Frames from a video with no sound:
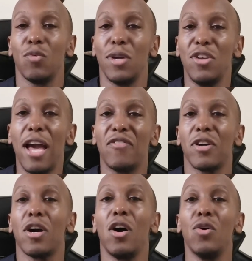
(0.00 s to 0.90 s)
when you have
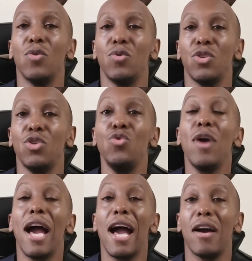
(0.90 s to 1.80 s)
a cold,
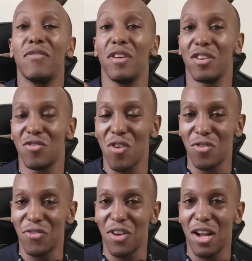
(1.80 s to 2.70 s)
you have a
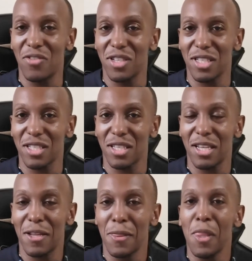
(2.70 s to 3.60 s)
coronavirus.
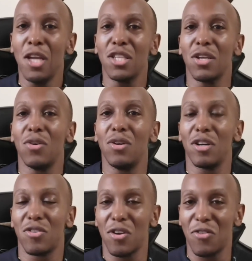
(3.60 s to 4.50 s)
So
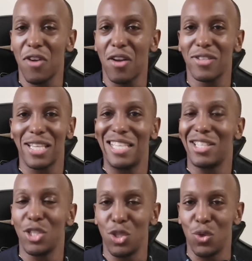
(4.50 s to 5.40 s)
a coronavirus
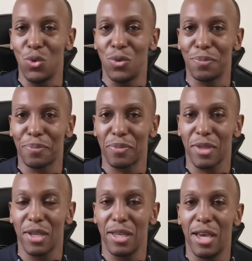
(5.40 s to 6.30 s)
isn't new.
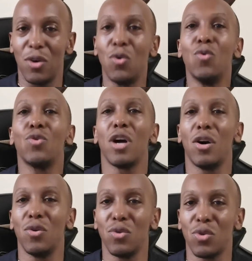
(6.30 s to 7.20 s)
Yeah, all
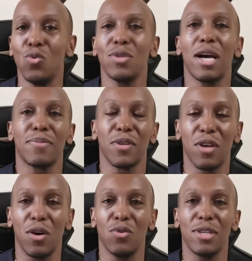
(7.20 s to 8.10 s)
colds, all types of
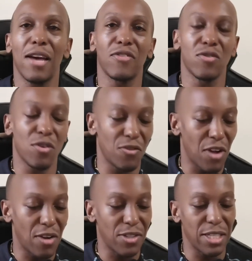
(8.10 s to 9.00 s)
colds have
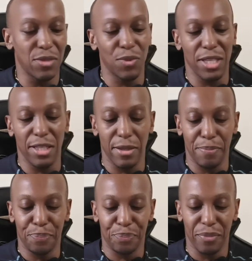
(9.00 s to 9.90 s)
coronaviruses within them.